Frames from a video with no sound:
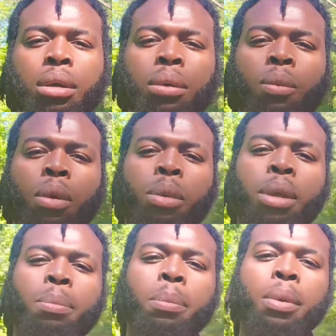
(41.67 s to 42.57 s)
What
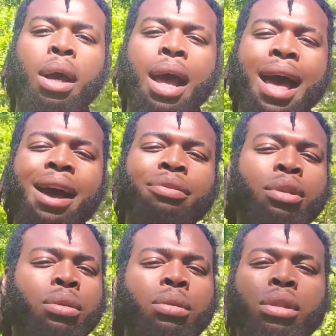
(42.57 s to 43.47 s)
we have
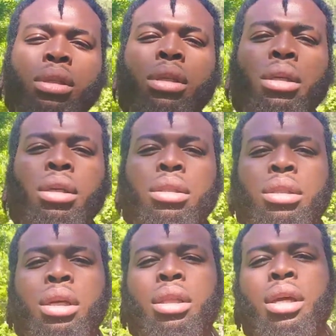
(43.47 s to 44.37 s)
to see is
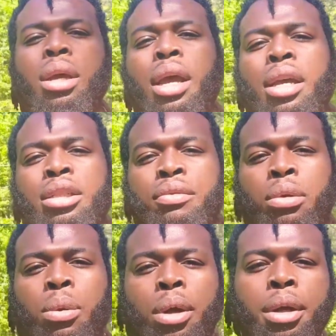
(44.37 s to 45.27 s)
that the age of
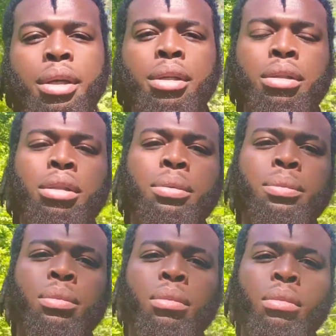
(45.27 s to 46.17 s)
Aquarius,
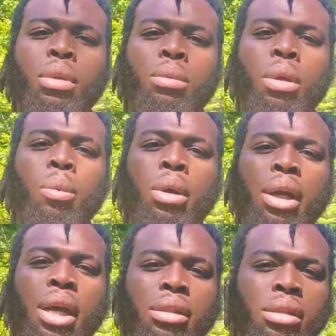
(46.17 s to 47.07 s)
what one
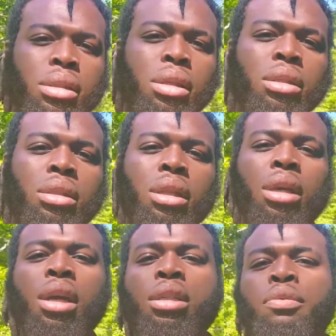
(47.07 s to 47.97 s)
has to see is that
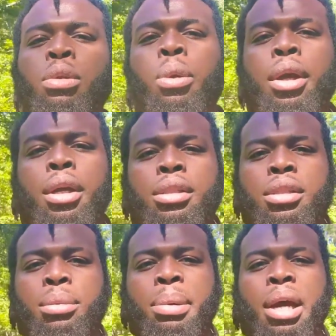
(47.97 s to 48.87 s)
the age of Aquarius
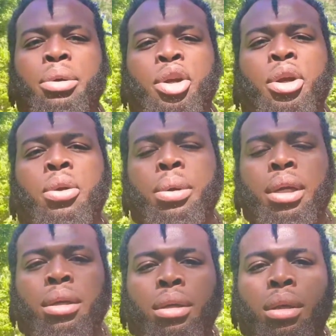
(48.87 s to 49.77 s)
is about
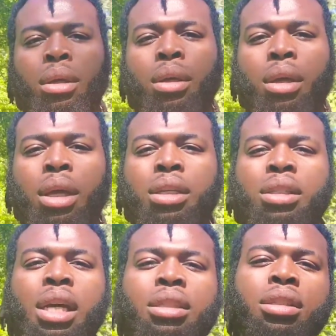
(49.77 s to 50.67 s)
knowing. And it's
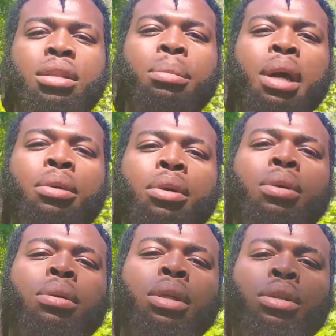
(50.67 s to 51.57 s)
not just about
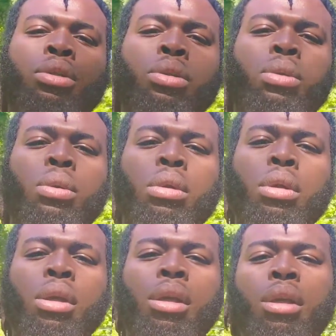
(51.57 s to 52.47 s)
knowing the truth.
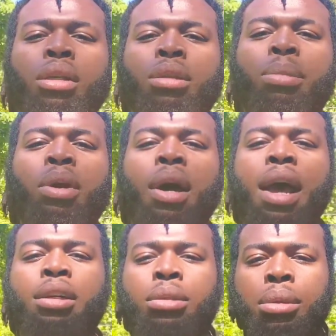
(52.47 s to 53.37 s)
It's about
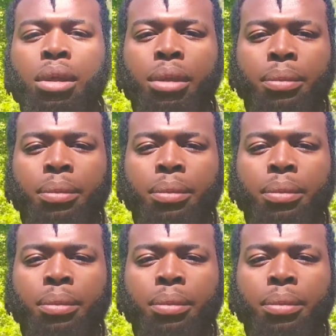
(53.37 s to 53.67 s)
actually